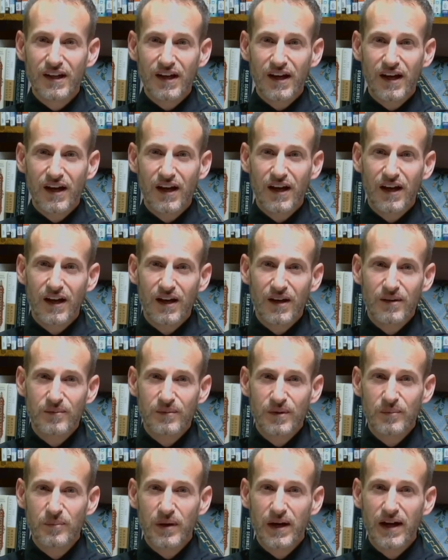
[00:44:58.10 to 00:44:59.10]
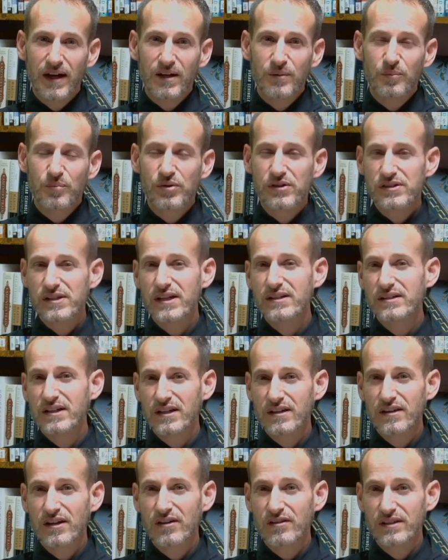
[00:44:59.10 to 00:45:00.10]
by
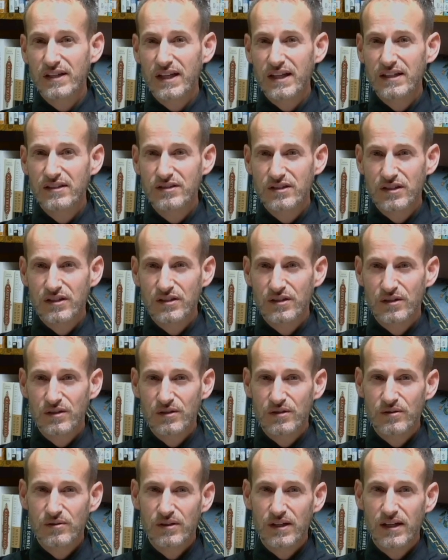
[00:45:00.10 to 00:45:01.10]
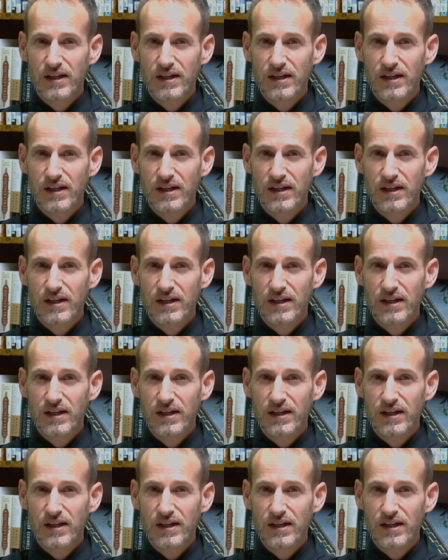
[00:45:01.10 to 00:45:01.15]
presenting their need to you